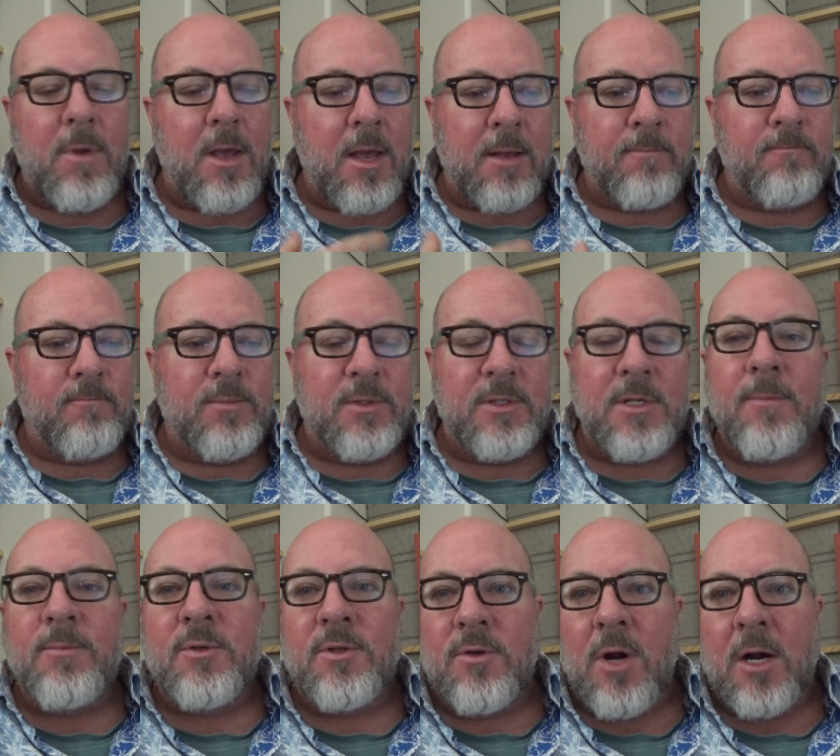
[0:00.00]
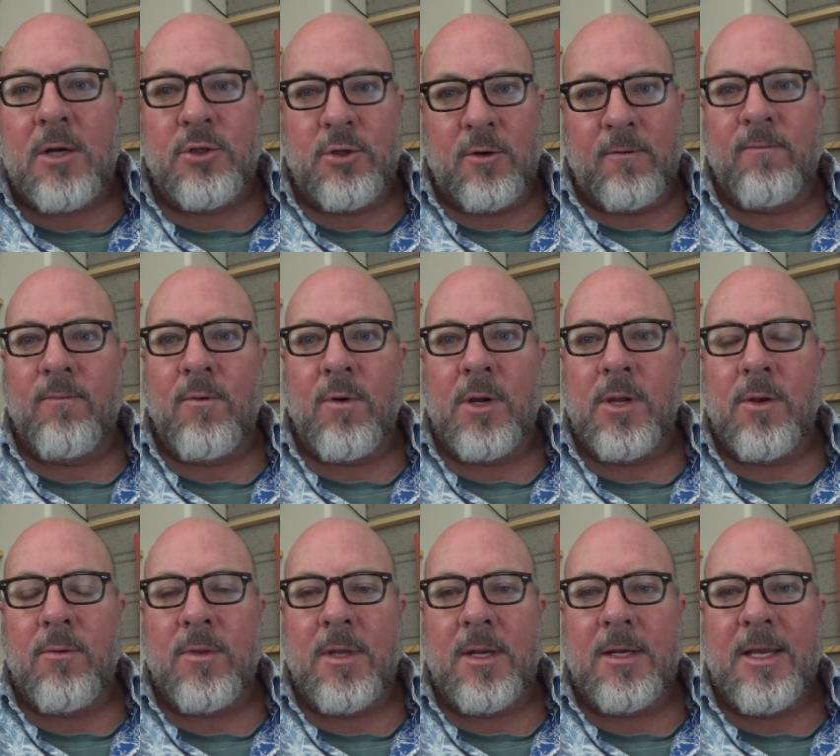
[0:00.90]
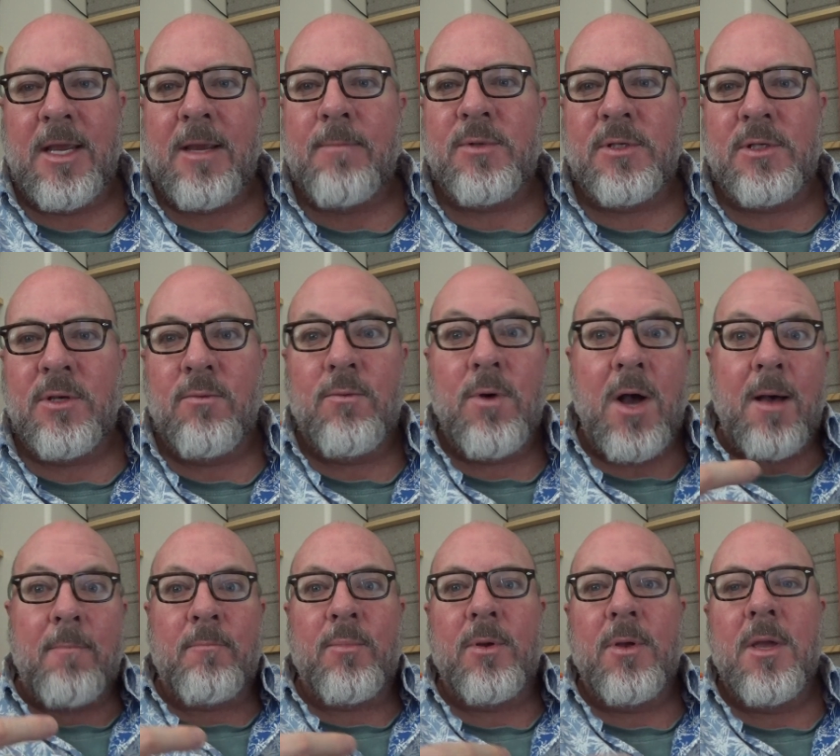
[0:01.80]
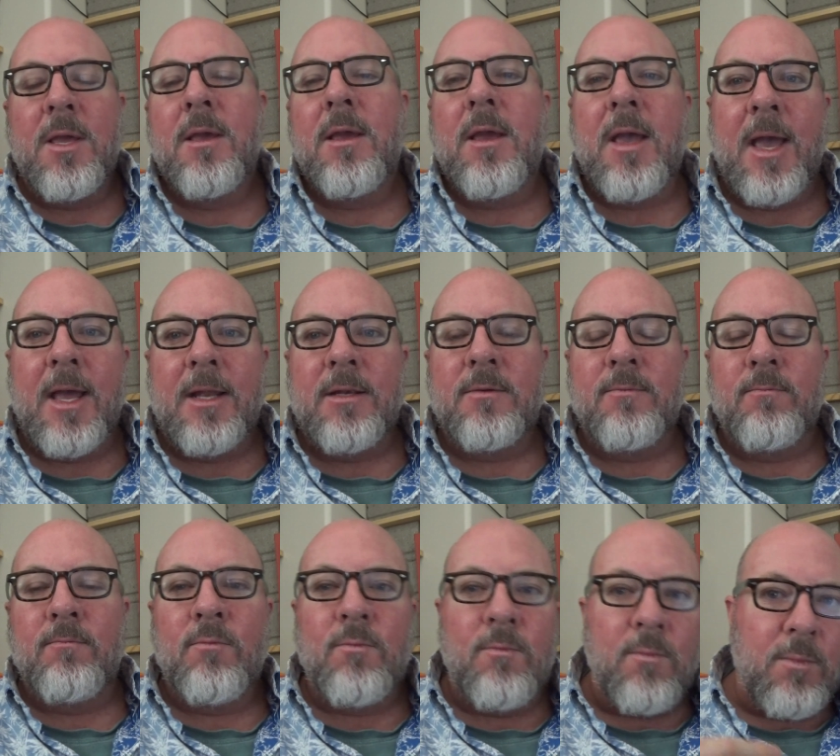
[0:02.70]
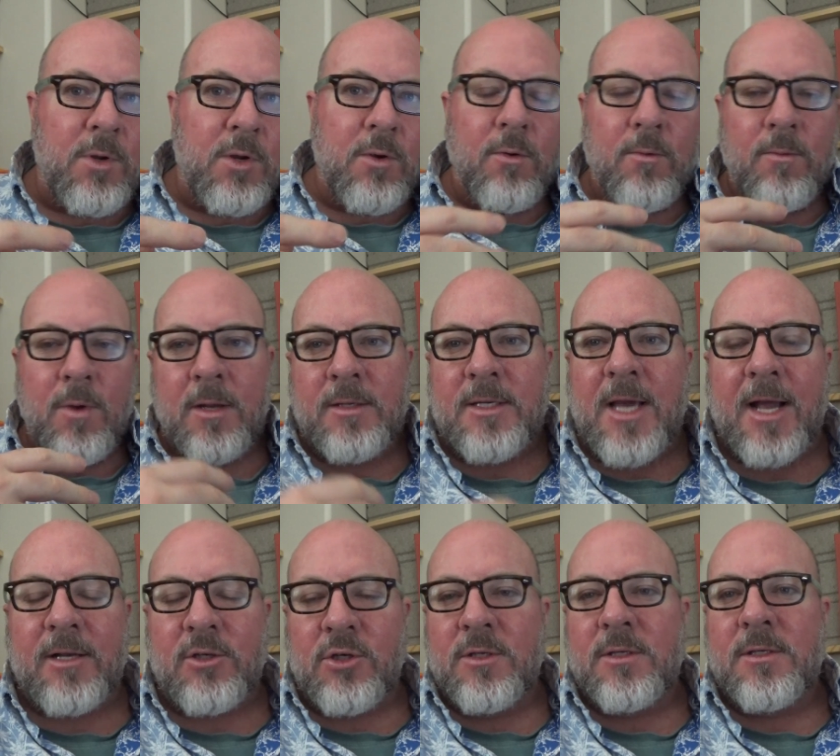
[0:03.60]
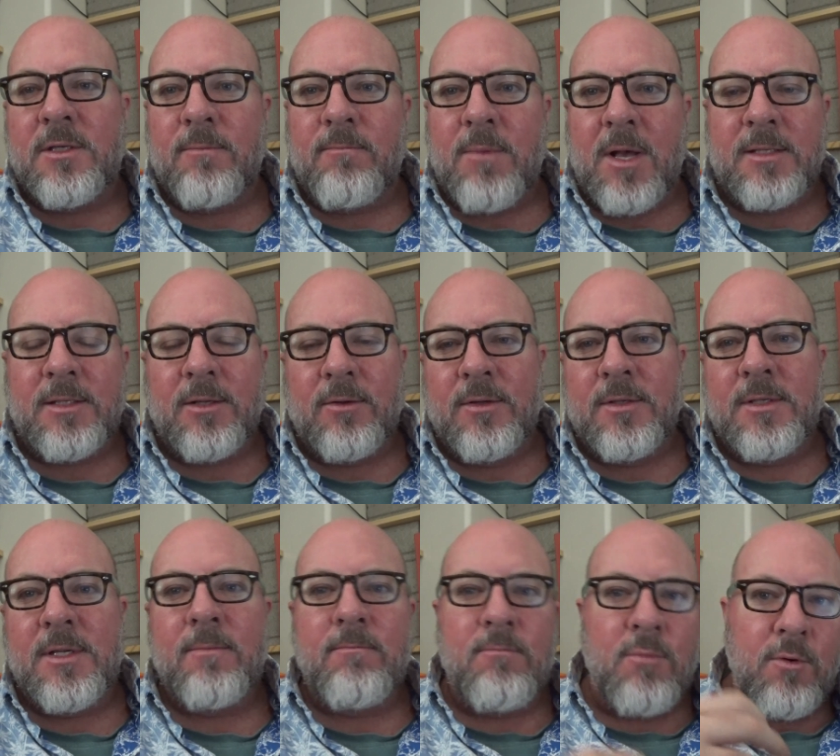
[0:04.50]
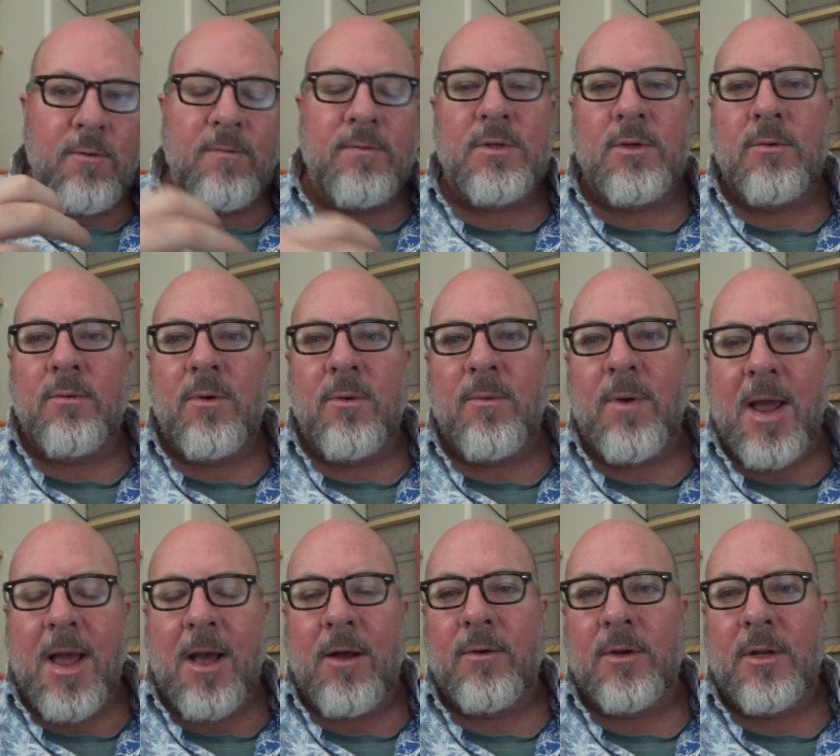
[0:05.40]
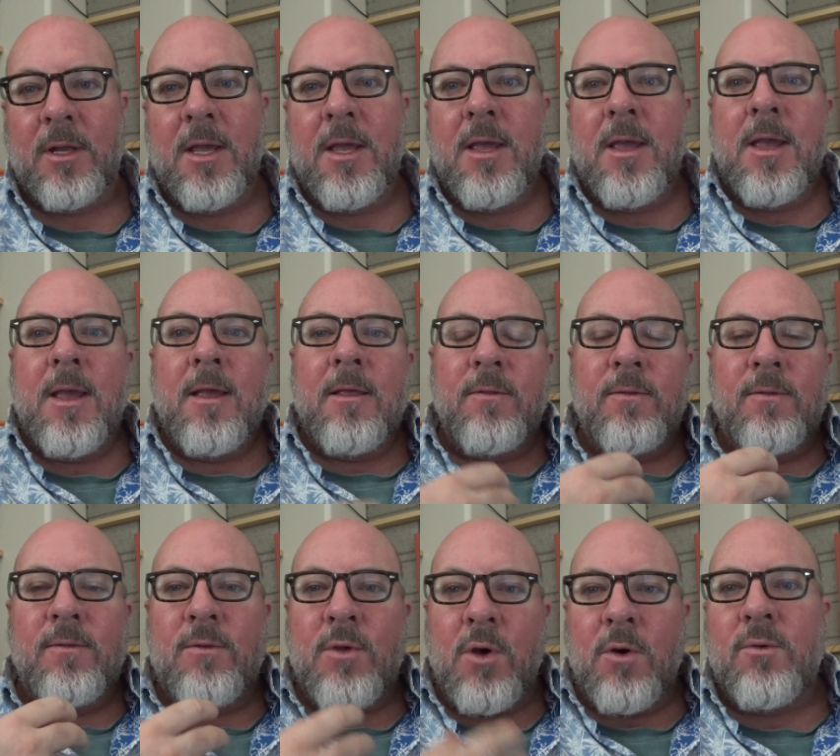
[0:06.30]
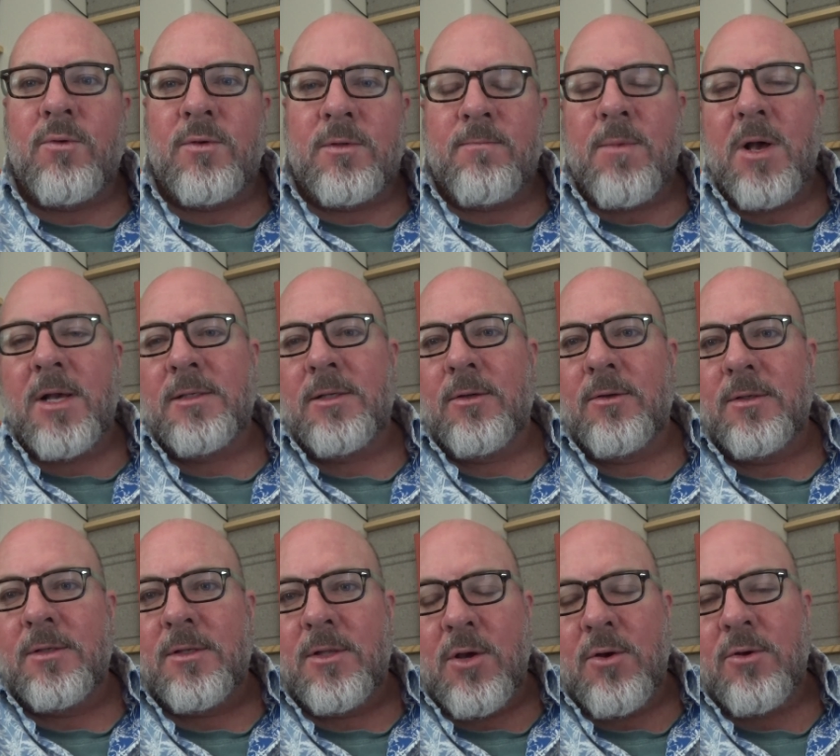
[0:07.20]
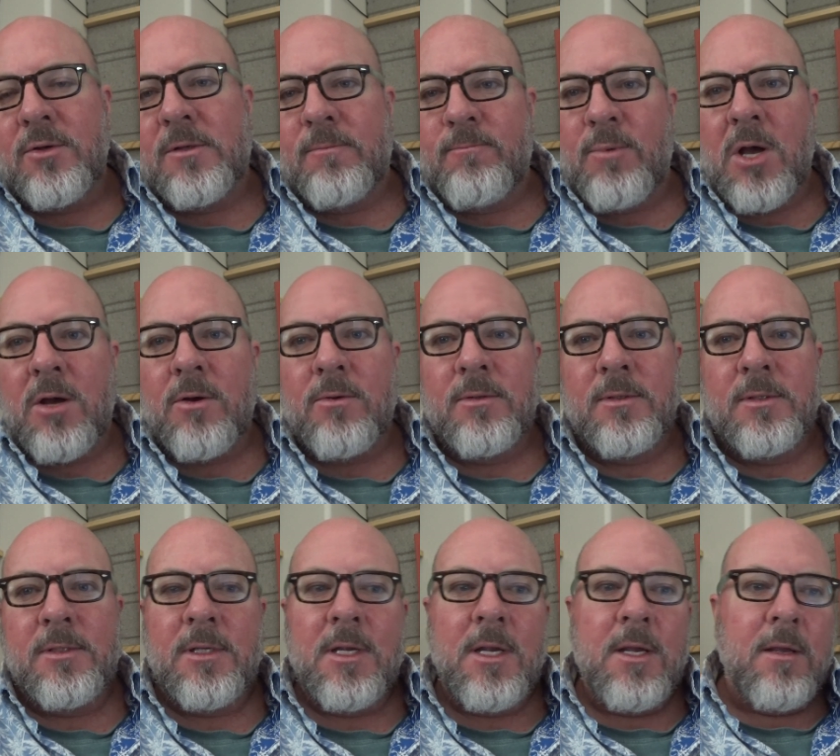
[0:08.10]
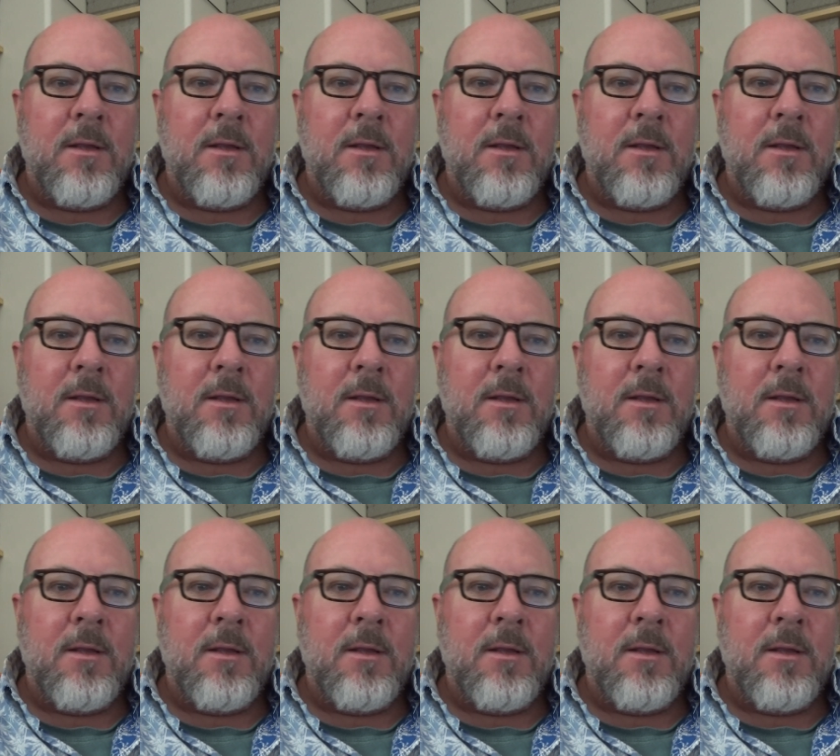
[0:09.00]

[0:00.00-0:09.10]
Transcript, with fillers: a substructure for you that keeps you up and your attaches to muscles and moves you around. Those muscles, those bones,